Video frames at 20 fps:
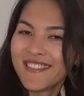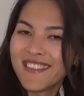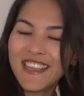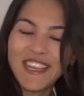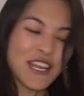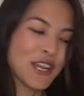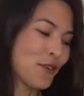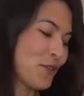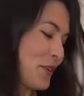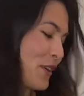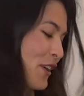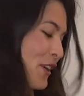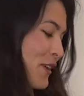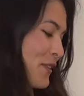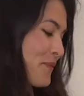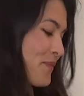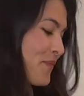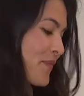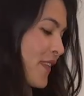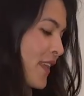Here we are.
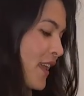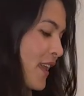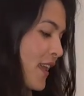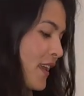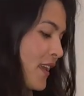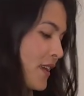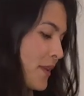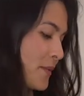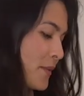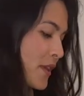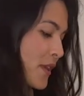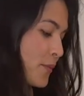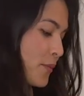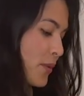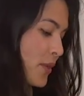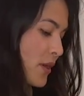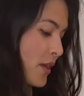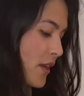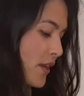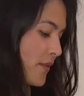I'm gonna put
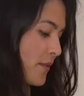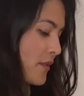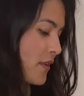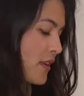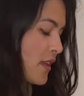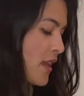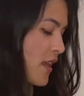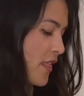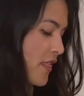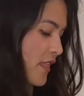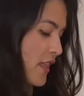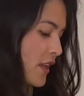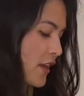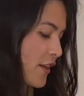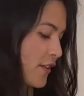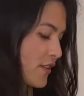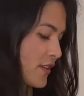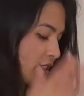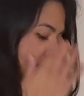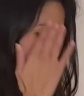it on the
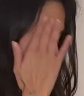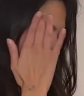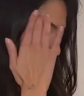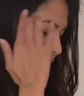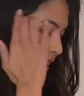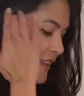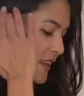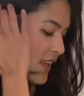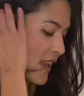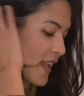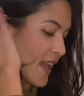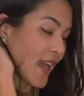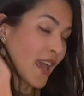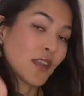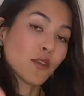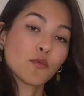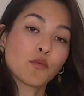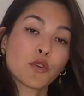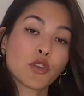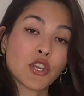other side
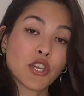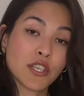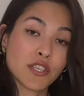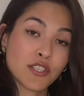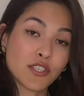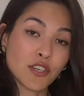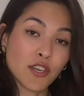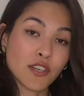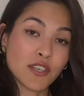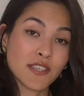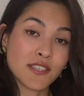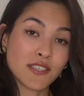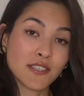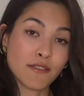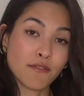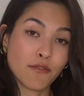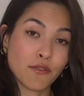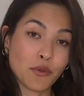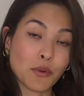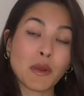and we're going to start to
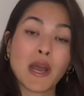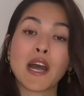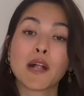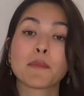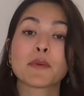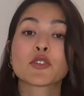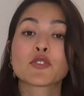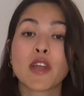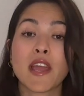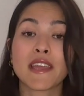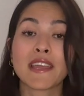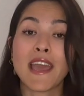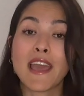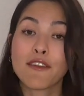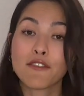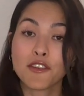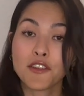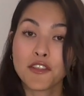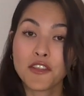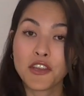sift through. I'll be trying
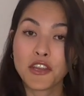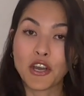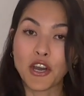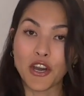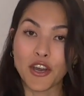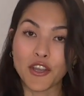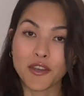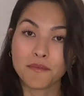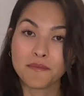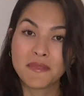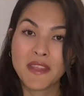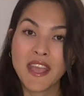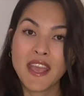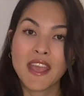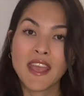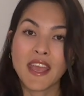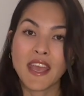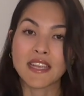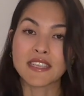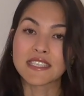everything on
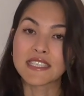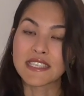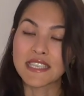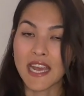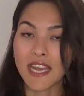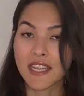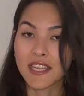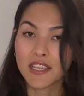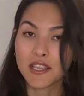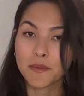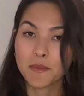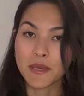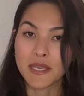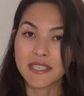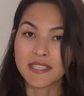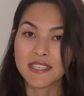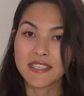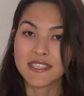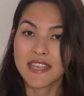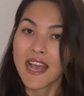and styling the
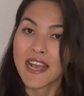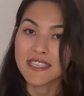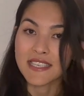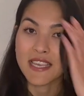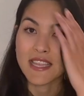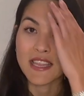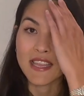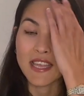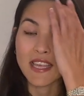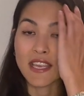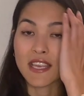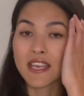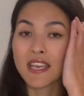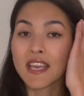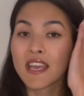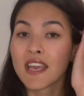pieces as I think